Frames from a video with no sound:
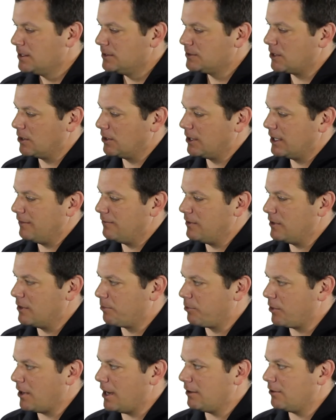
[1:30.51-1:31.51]
It's going to give you the
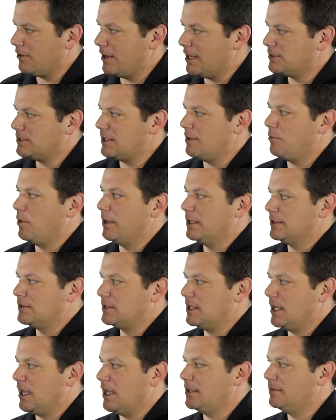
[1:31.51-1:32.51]
progress, and when it's
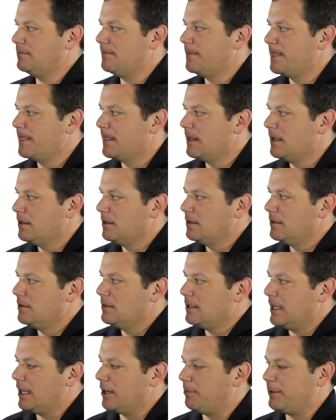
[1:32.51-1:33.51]
done,
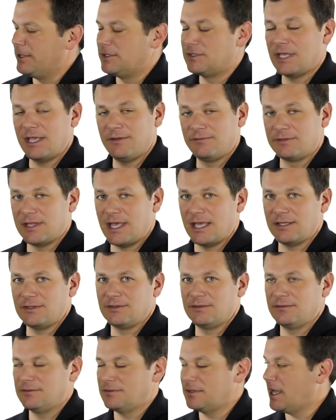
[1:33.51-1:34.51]
it'll be saved to
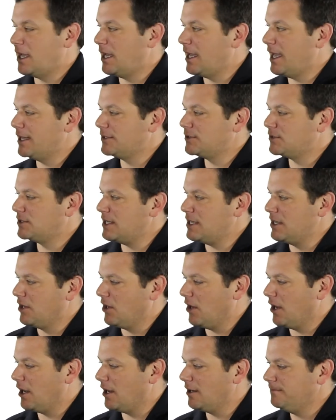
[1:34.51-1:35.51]
that uh, SD
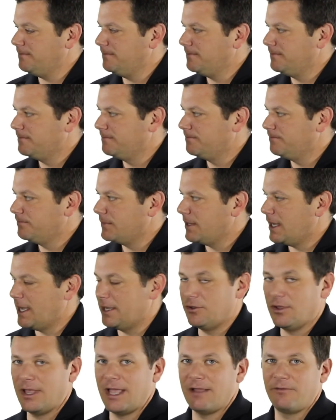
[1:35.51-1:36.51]
card,
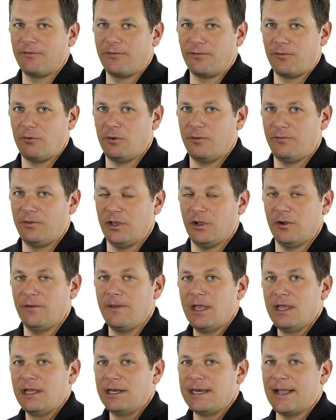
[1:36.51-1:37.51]
and you'll have it for review.
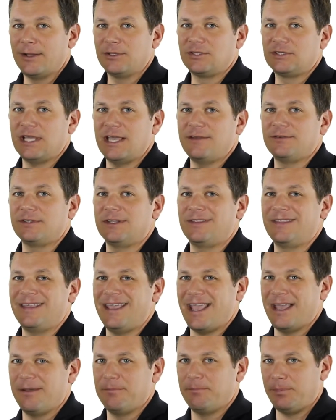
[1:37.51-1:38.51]
Now, it saves it in
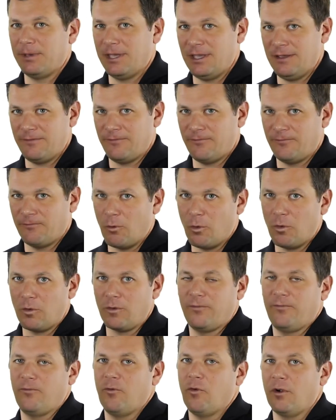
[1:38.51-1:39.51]
the
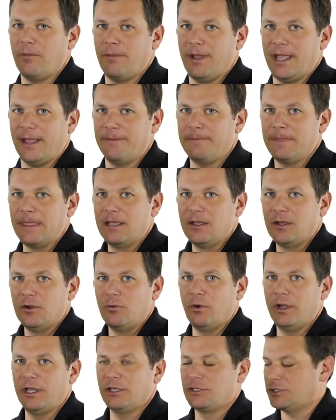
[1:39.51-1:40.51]
MP4 format,
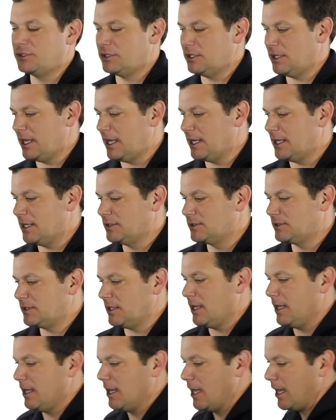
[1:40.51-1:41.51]
which is
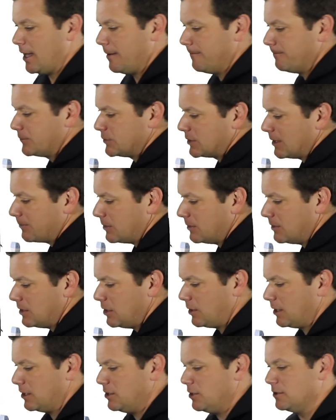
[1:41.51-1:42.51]
um, something that
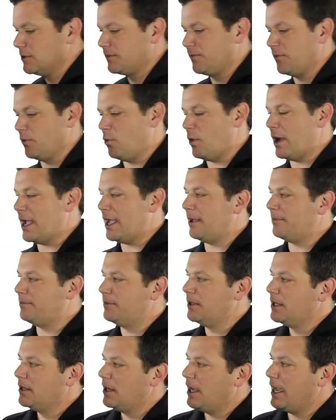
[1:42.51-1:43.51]
you can use for
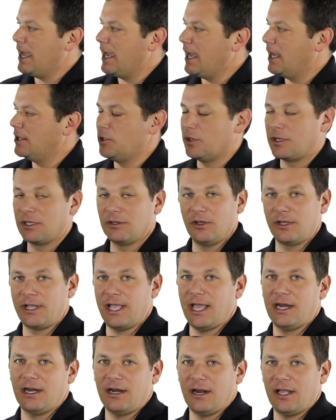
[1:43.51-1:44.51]
web, and you can look
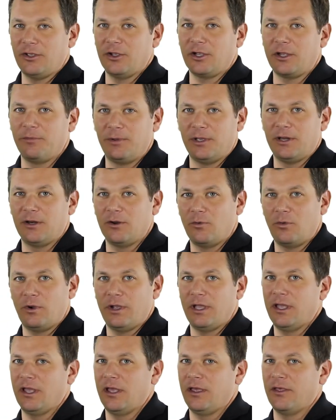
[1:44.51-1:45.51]
at it on your computer
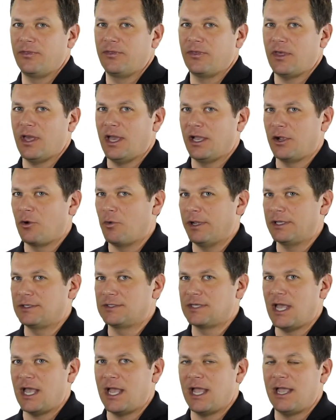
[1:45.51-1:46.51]
with uh,
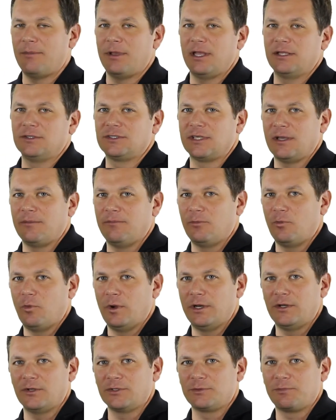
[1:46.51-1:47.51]
QuickTime, and some
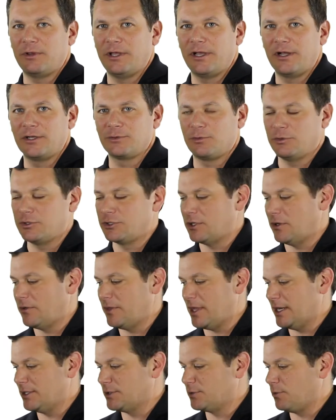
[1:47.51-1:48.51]
Windows players will show
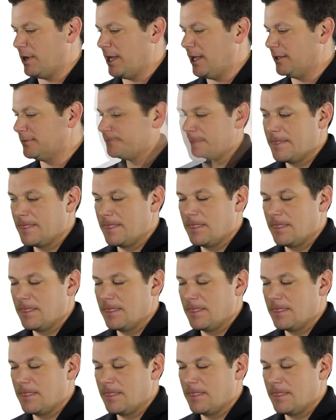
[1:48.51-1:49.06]
that as well.